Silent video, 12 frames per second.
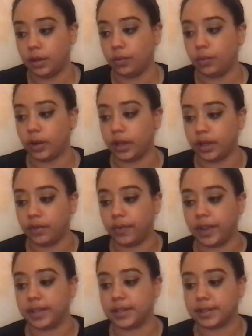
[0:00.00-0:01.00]
what
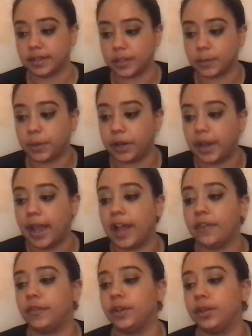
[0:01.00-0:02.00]
advice does Spirit
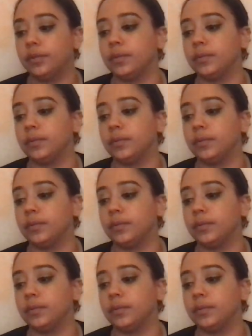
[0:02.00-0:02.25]
have for you?